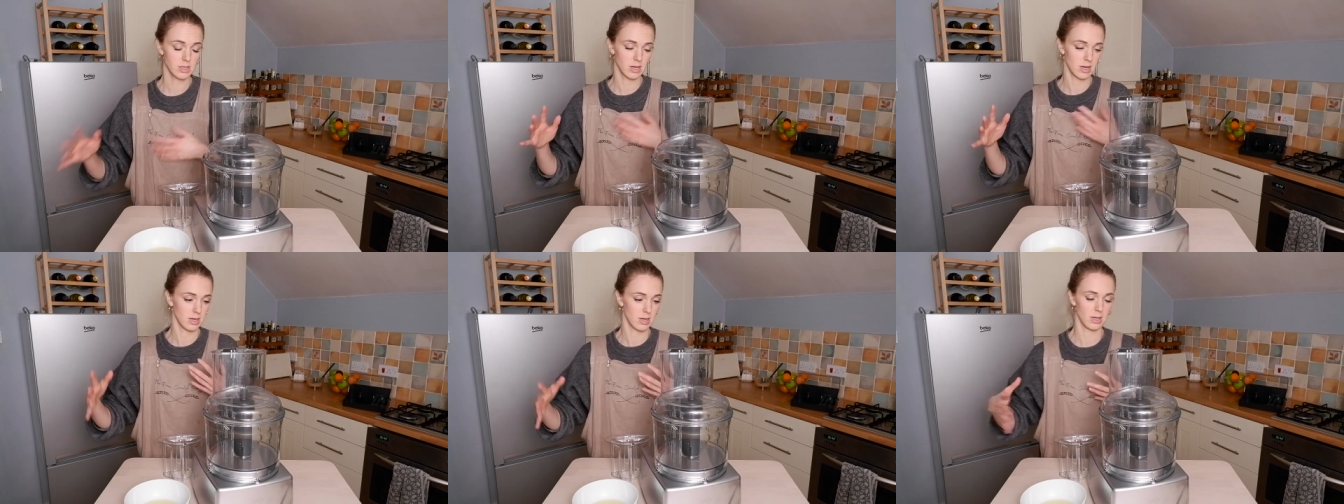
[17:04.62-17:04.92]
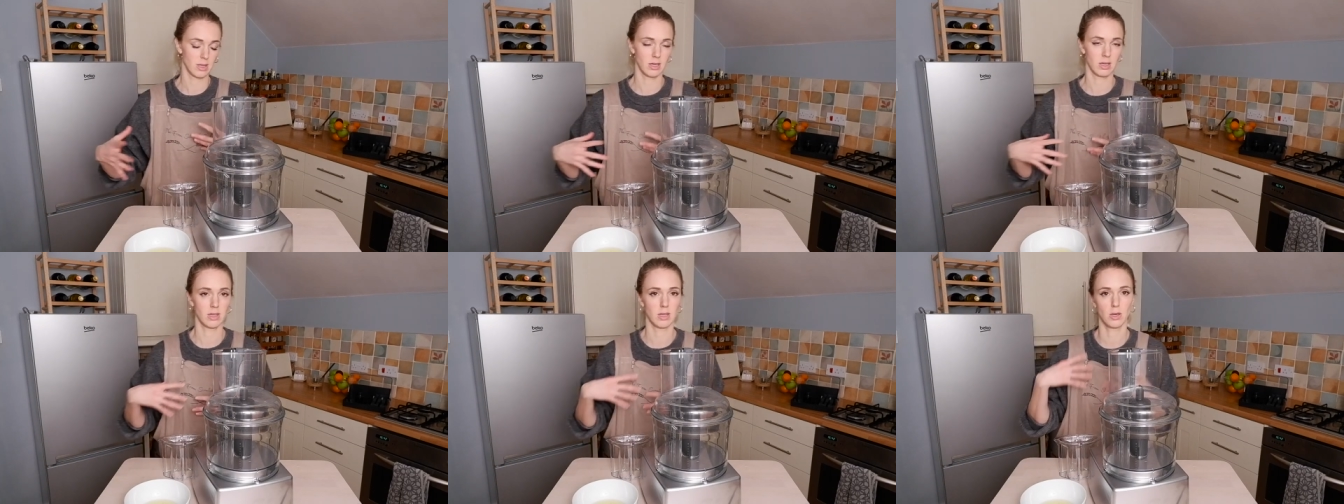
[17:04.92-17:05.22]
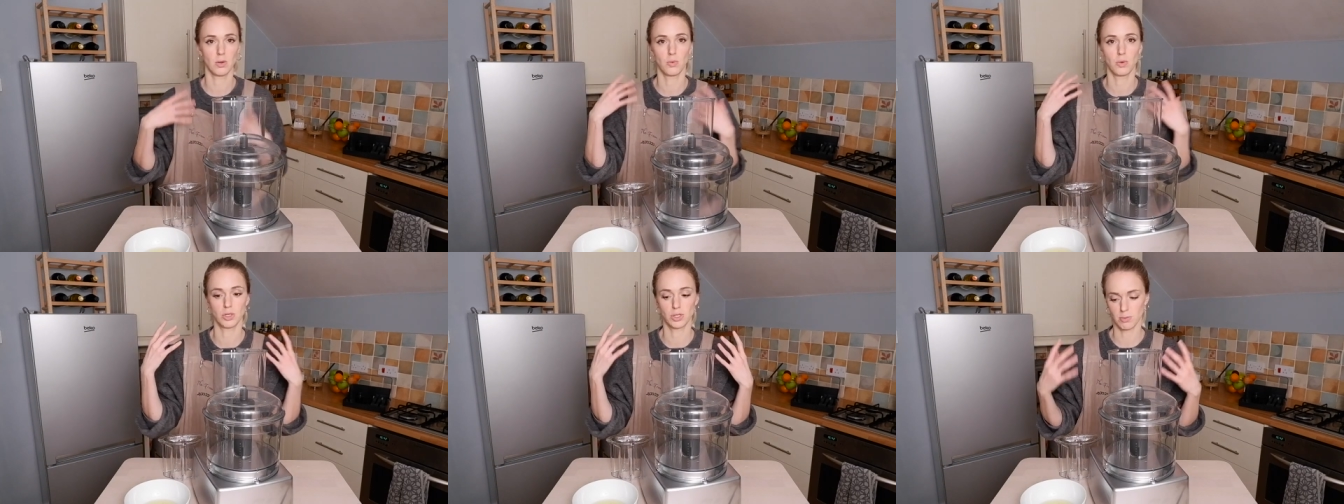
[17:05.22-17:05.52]
and anything that
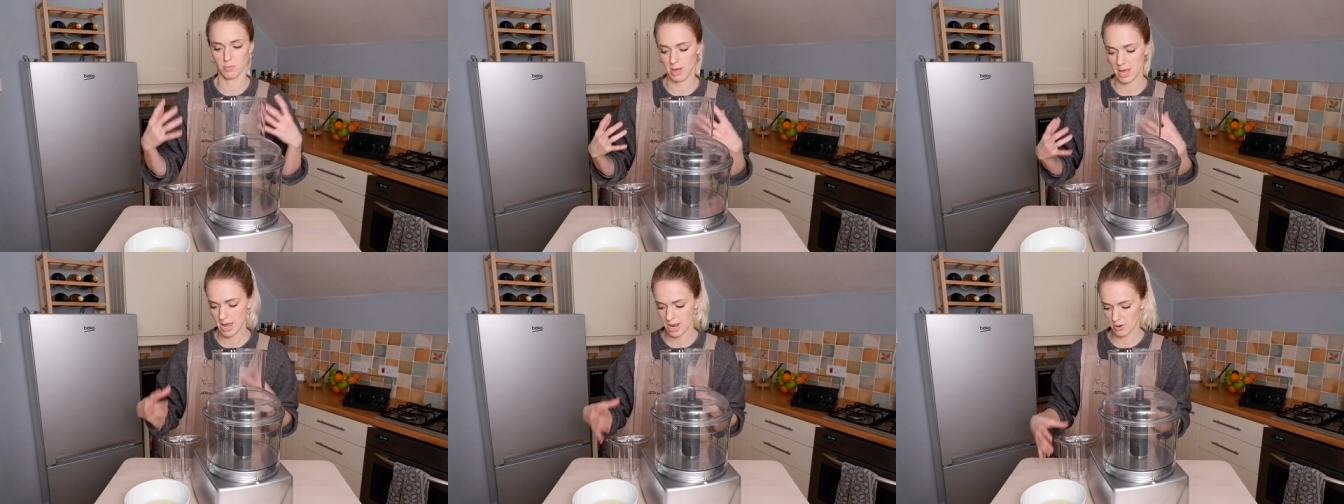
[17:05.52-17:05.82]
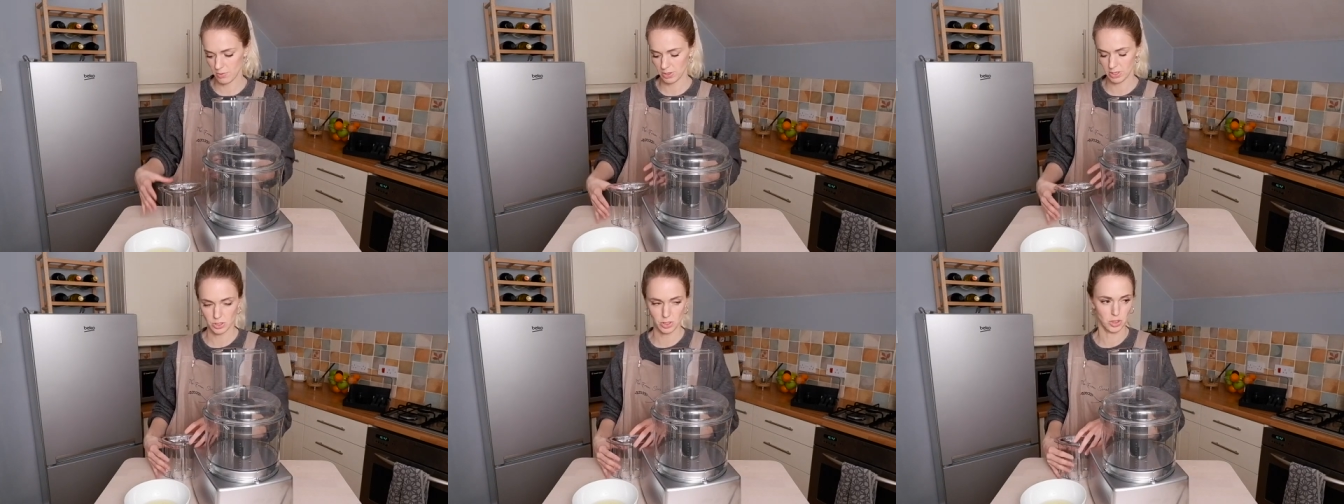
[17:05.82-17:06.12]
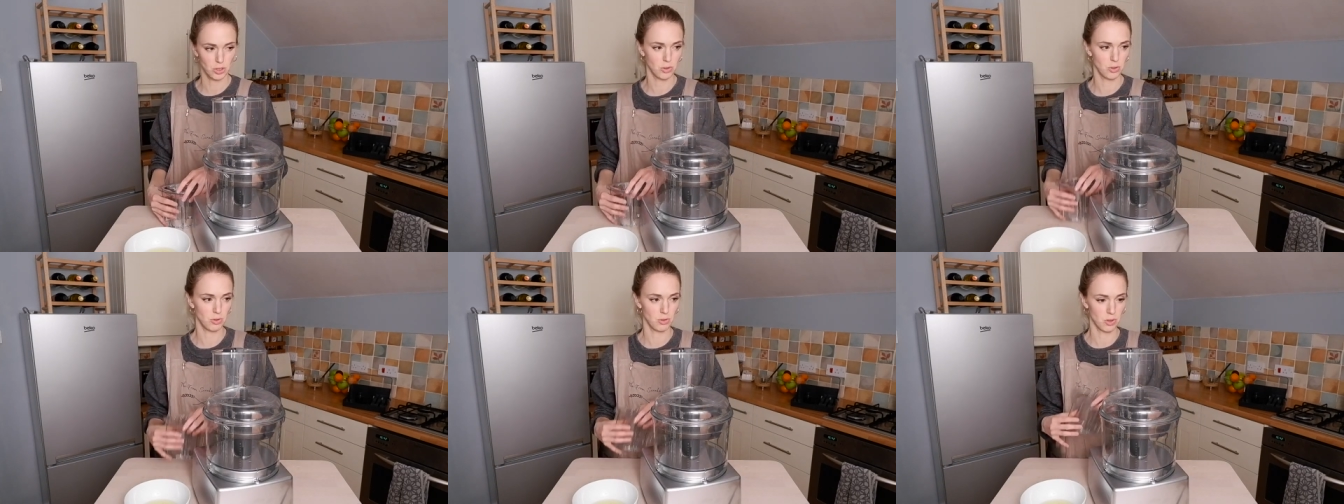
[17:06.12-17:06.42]
you want some air
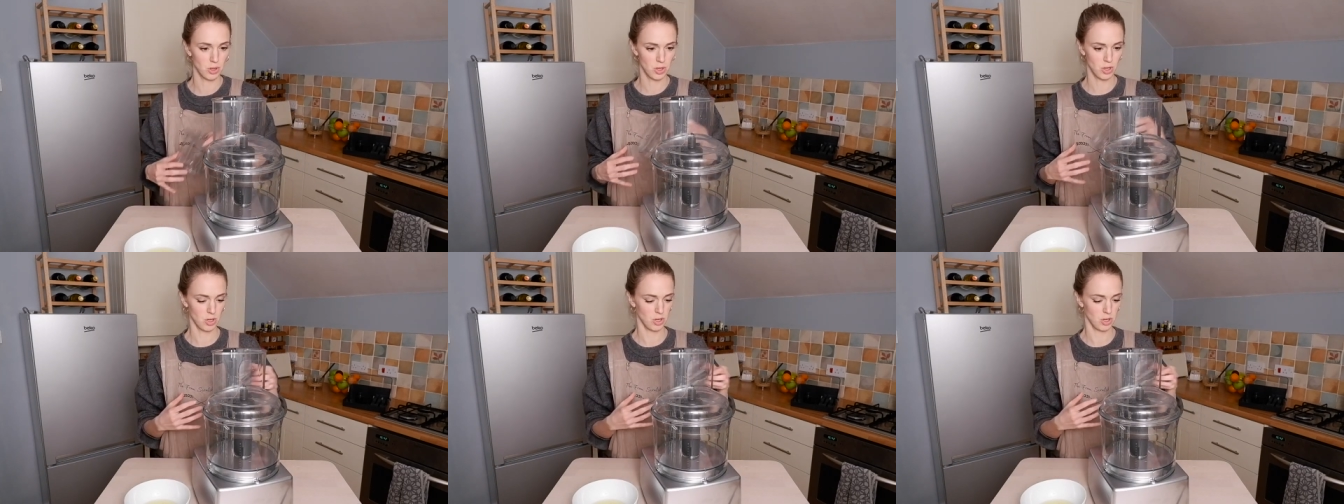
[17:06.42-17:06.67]
into,